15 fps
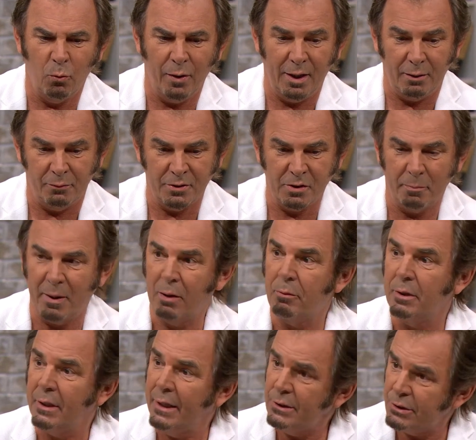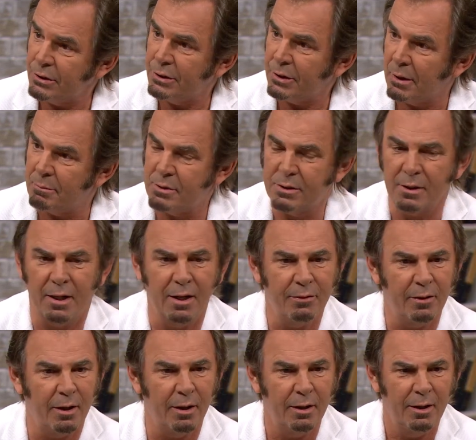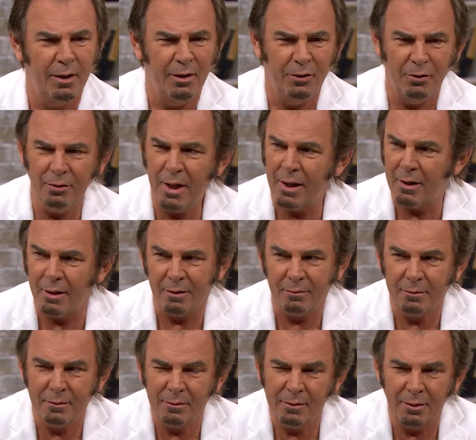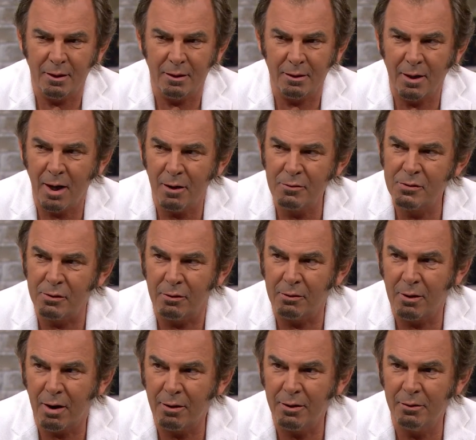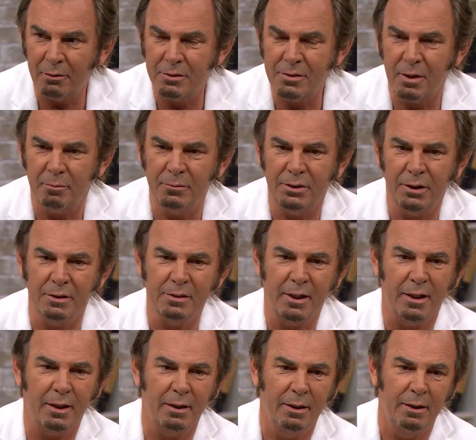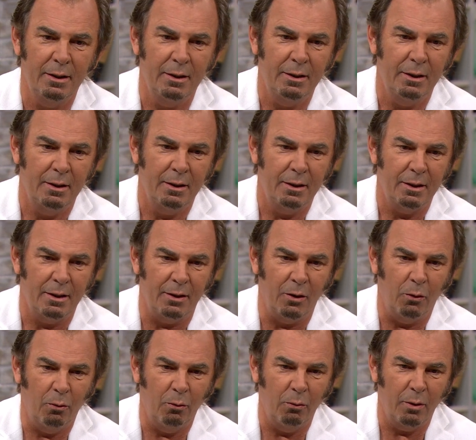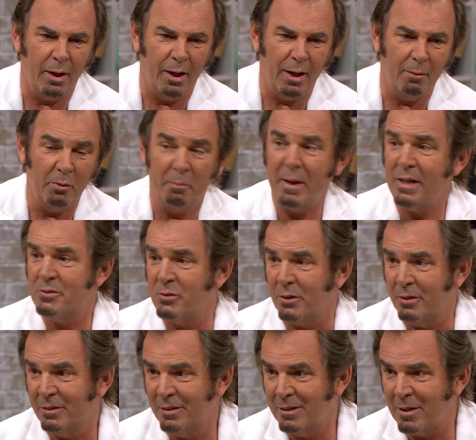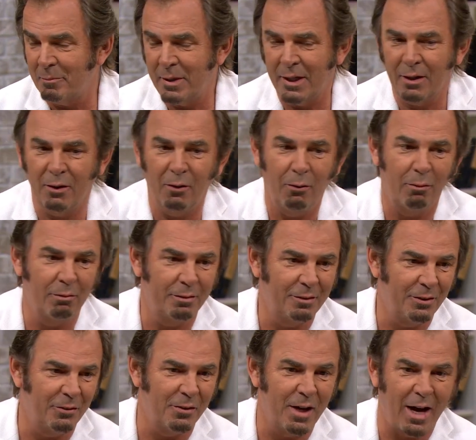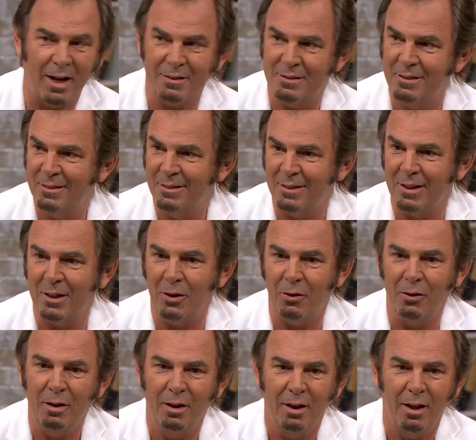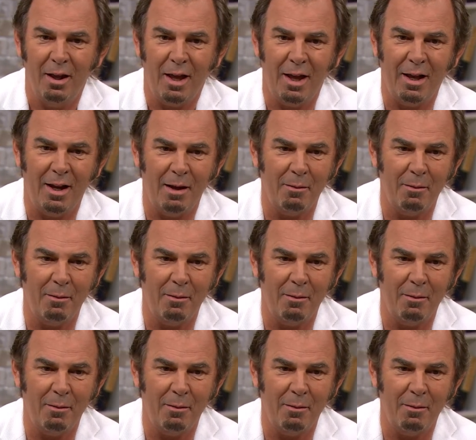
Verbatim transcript: One. It was about relationships. And I thought, you're not a counselor, are you, or something? She was like, no, I'm a pastor. I'm like, oh, you're not. You know, and